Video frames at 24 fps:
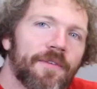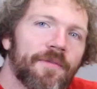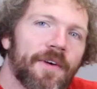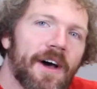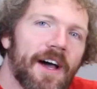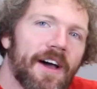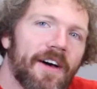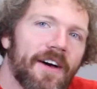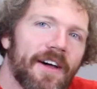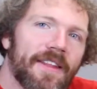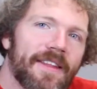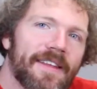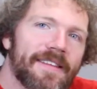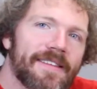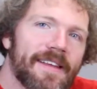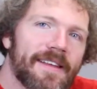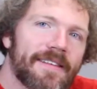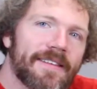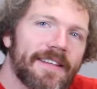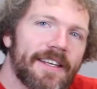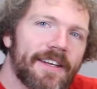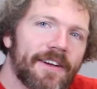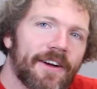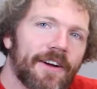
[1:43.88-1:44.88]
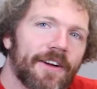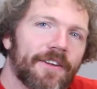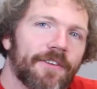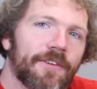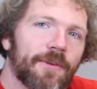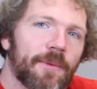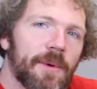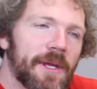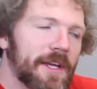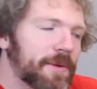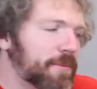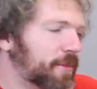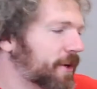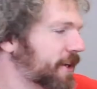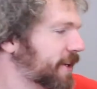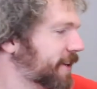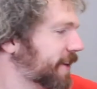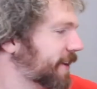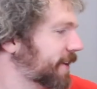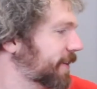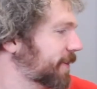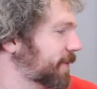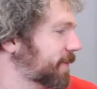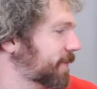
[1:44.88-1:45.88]
the file on this SD card so we can print
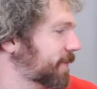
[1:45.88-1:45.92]
it.